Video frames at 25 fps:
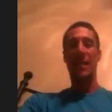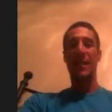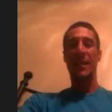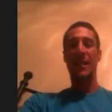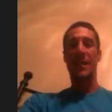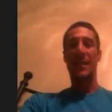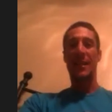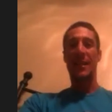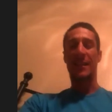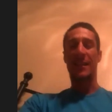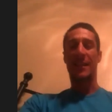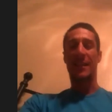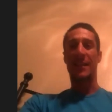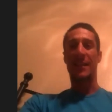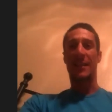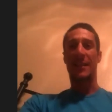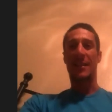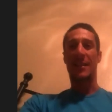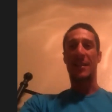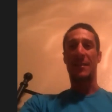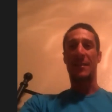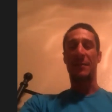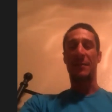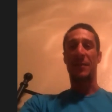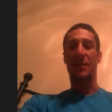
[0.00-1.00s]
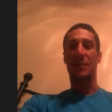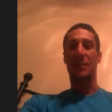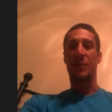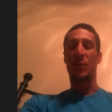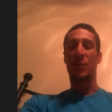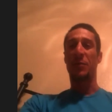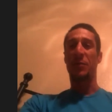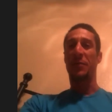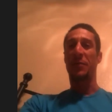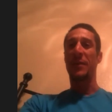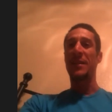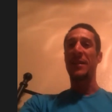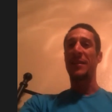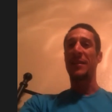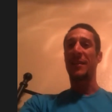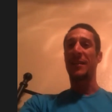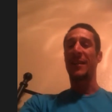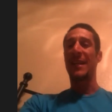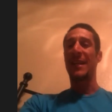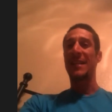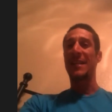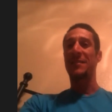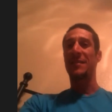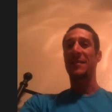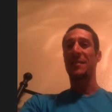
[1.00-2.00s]
a lot of group fitness
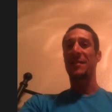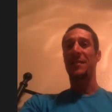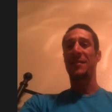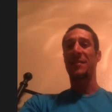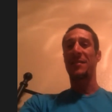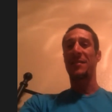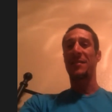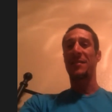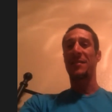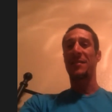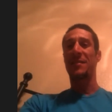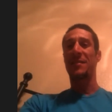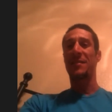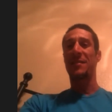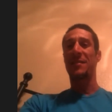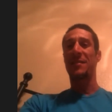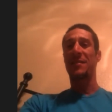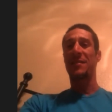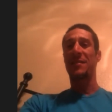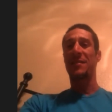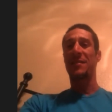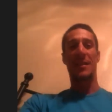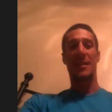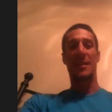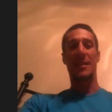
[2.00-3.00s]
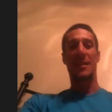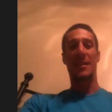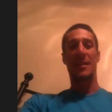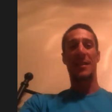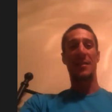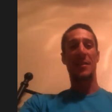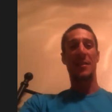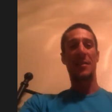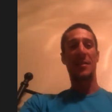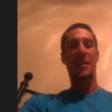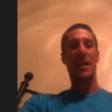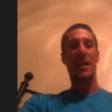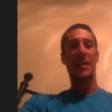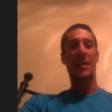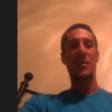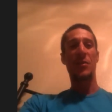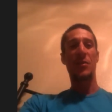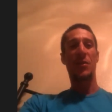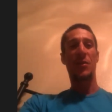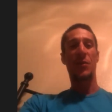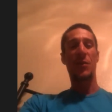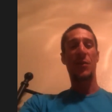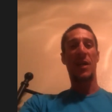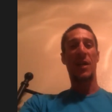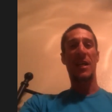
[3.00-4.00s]
classes and stuff. And this guy
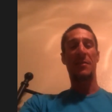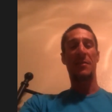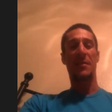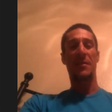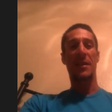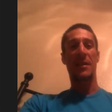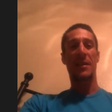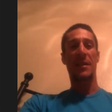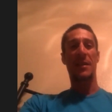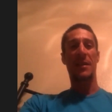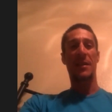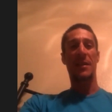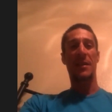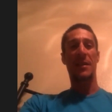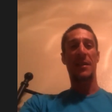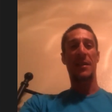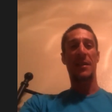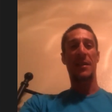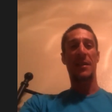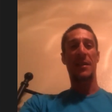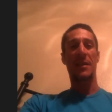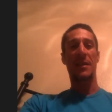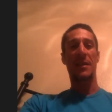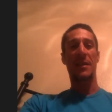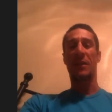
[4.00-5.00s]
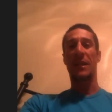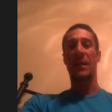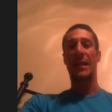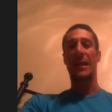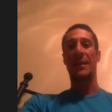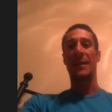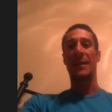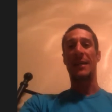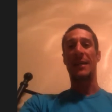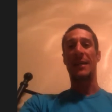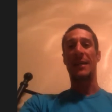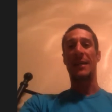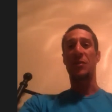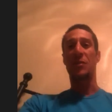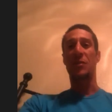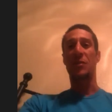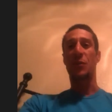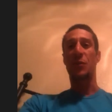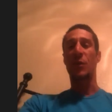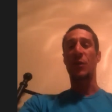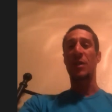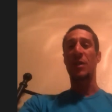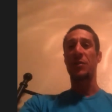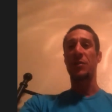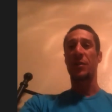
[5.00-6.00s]
used to have a boot camp class,
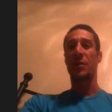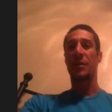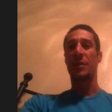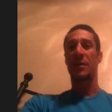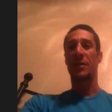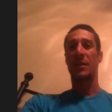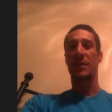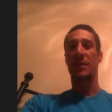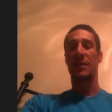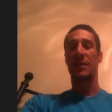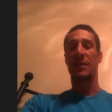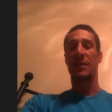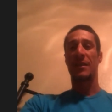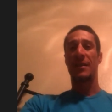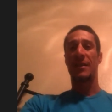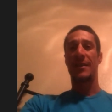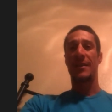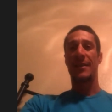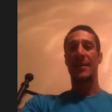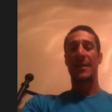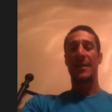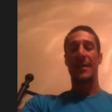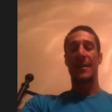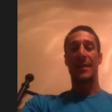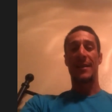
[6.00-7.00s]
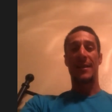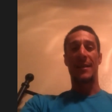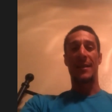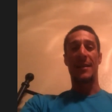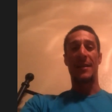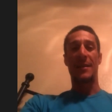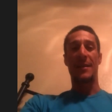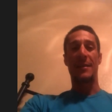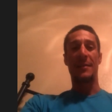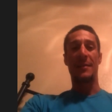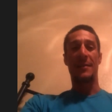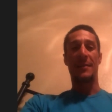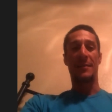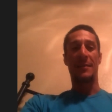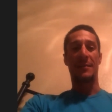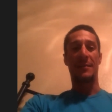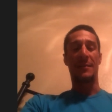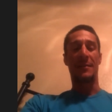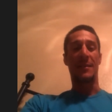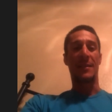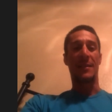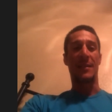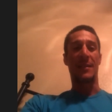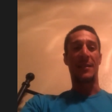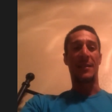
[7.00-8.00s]
an instructor,
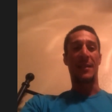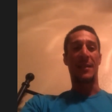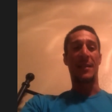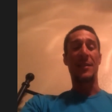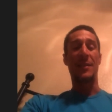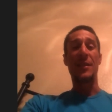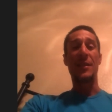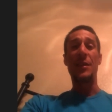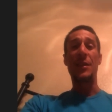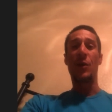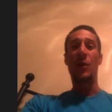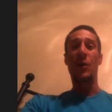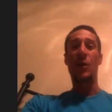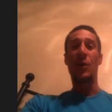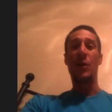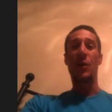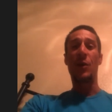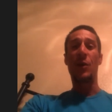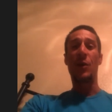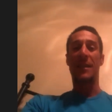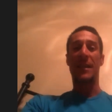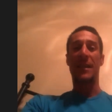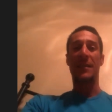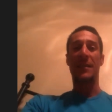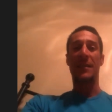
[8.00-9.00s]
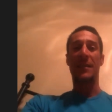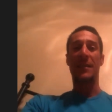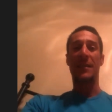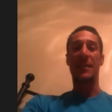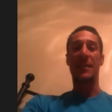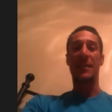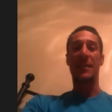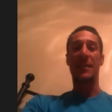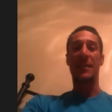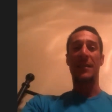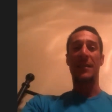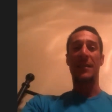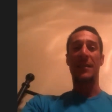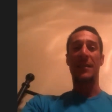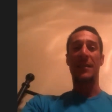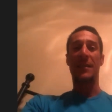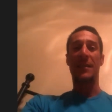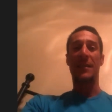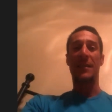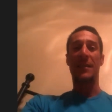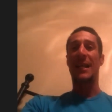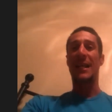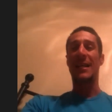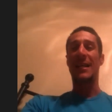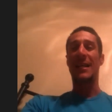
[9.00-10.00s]
and he will have like
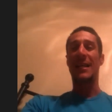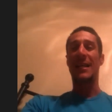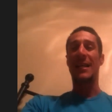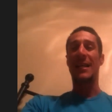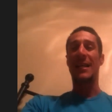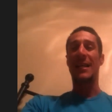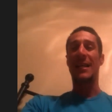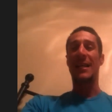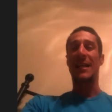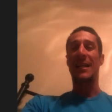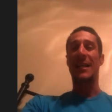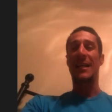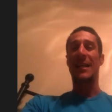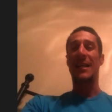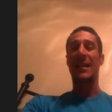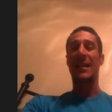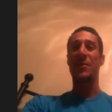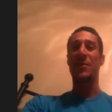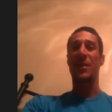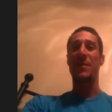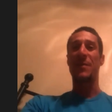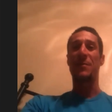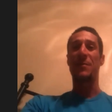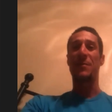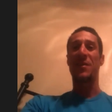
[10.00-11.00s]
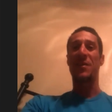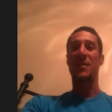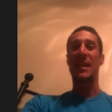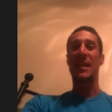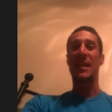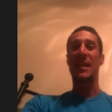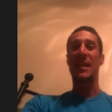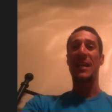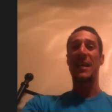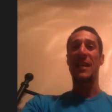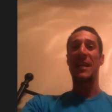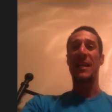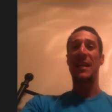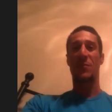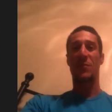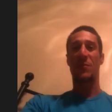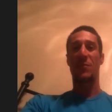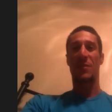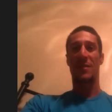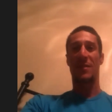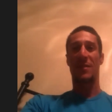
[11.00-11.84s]
triathlon class on every Saturday